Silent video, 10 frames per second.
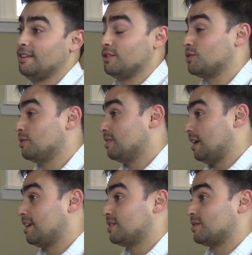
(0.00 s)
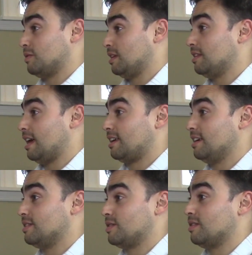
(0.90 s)
So I guess in that
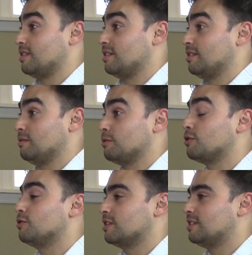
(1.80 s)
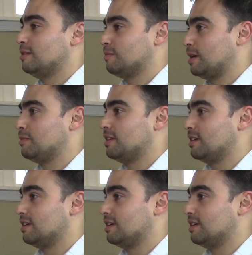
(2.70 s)
case, the recruiting team might be